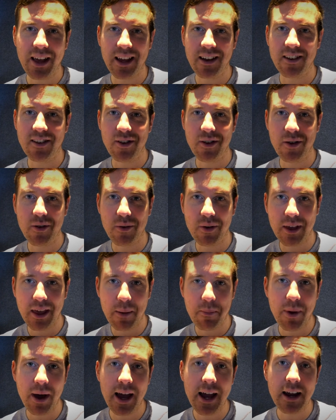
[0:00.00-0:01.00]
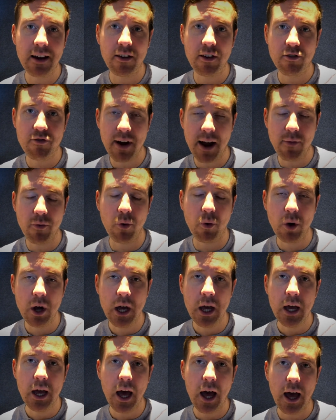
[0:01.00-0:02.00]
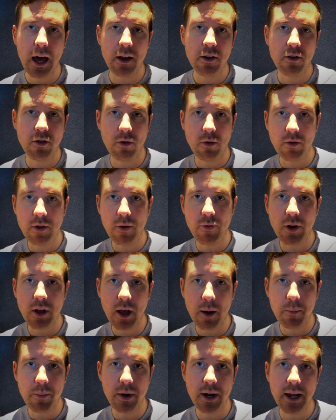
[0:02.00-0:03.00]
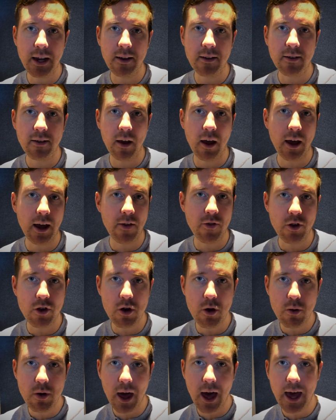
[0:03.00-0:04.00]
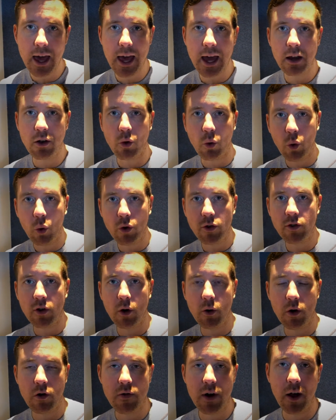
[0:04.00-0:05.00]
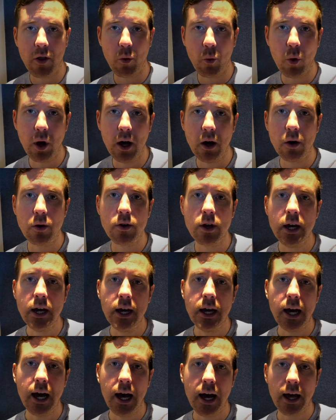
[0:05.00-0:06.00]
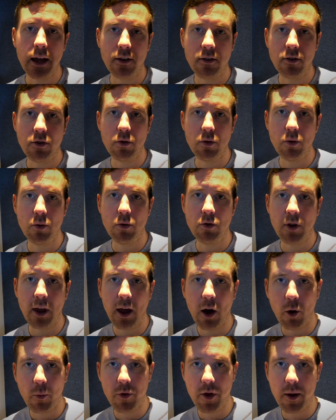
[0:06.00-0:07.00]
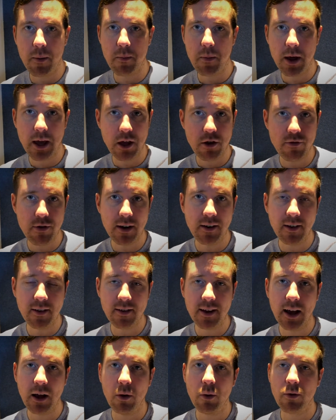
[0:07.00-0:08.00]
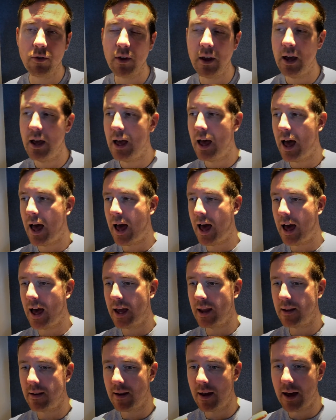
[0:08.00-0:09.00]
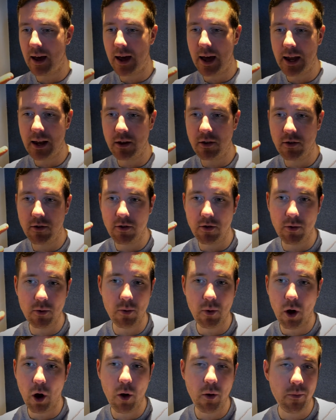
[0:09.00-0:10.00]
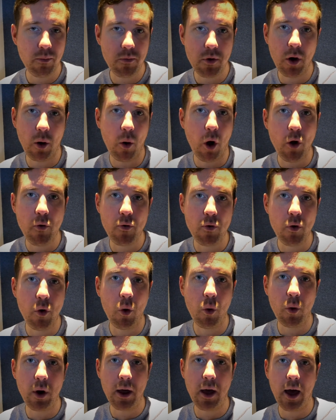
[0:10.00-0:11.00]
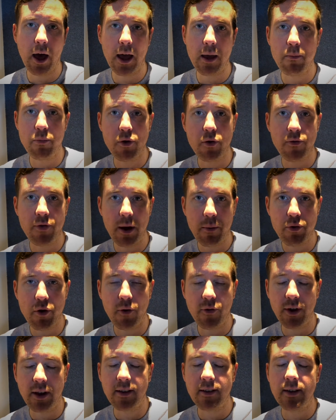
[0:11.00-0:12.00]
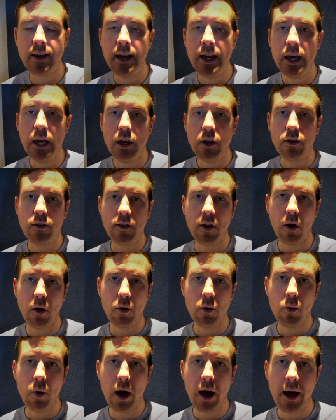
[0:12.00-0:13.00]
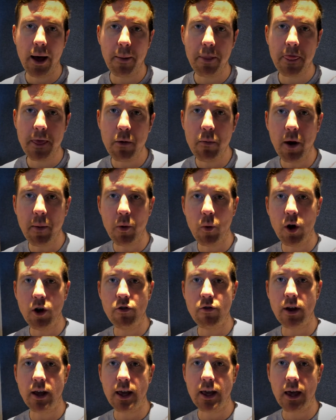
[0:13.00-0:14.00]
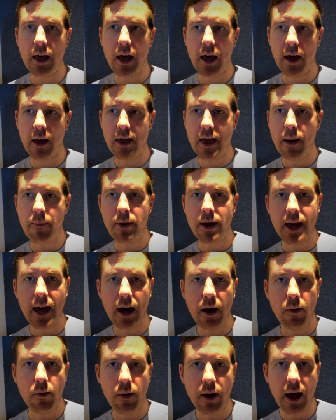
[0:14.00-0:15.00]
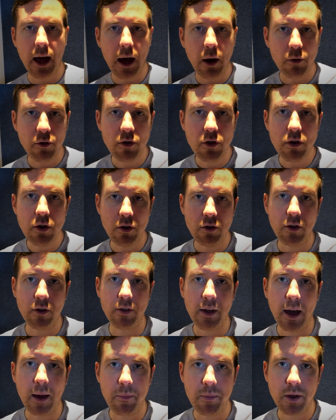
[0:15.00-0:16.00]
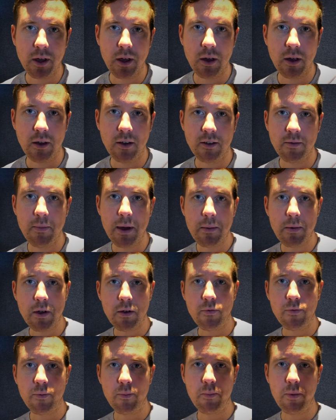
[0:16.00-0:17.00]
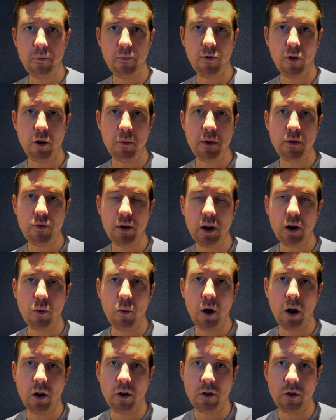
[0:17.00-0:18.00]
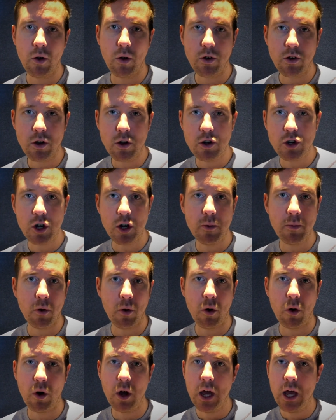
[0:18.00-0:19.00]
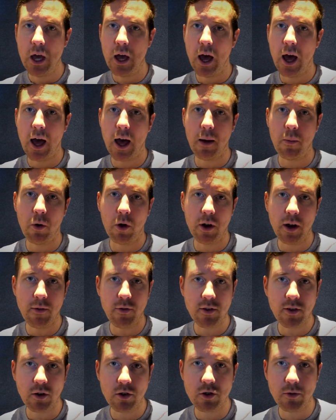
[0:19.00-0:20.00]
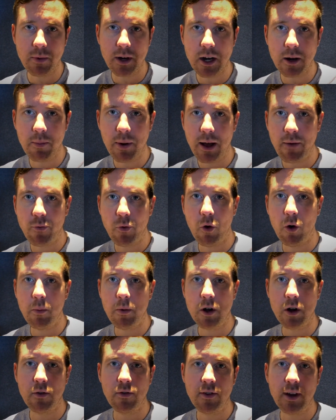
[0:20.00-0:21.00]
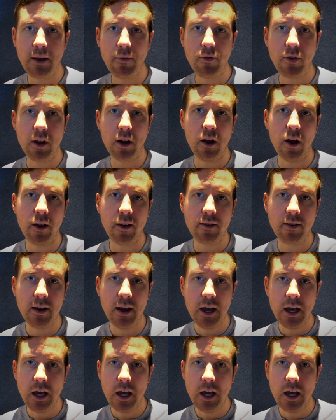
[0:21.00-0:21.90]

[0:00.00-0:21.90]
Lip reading: get to get paid to travel to different companies in the UK and also around the world to help them increase the sales and to overall improve their profits. So you might be wondering, yeah, Pete, how do you do that? Because maybe you've been following me for a little while on YouTube or on another social media platform, and you've seen for the last